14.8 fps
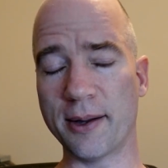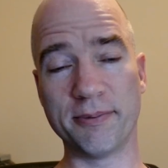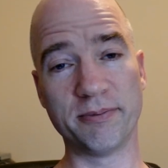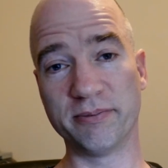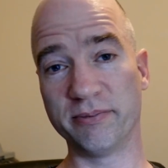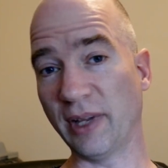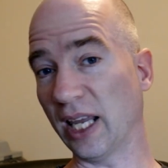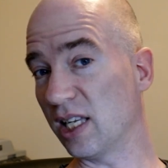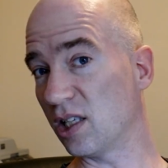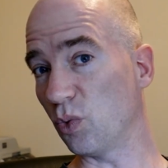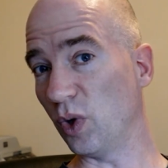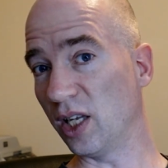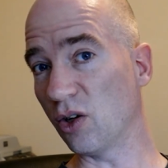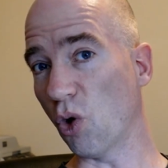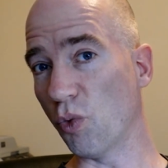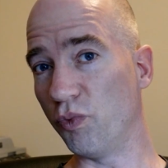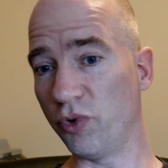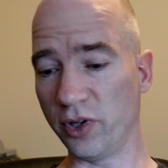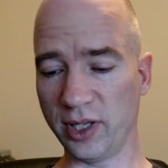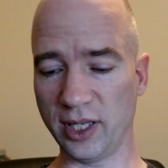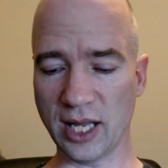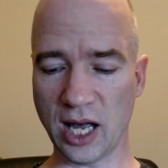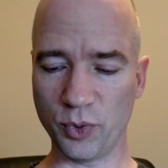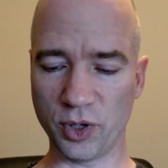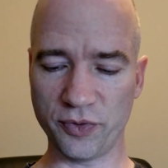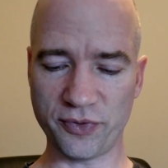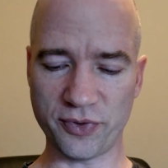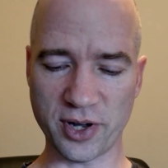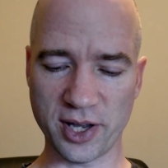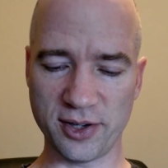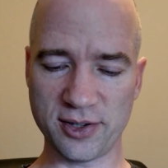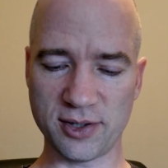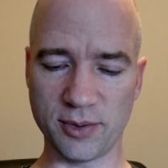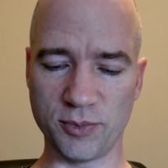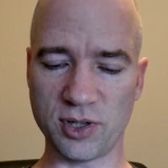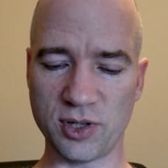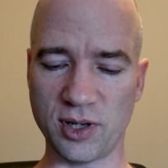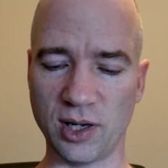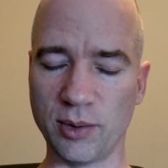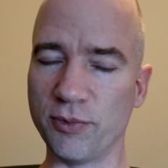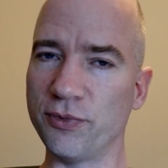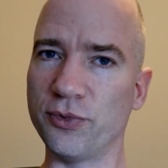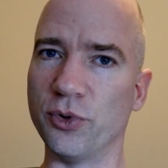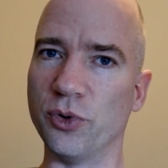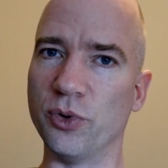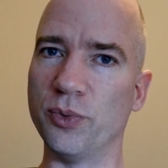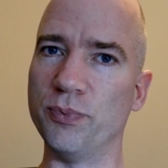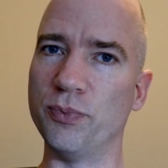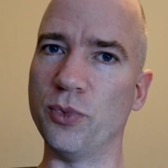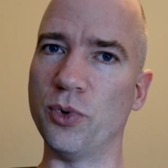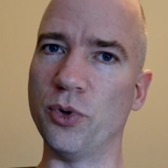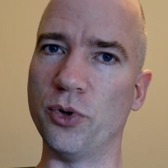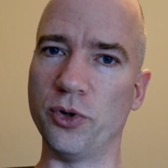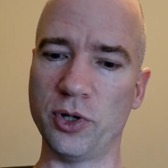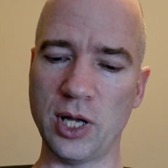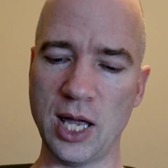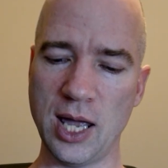next week hopefully I will find some time for more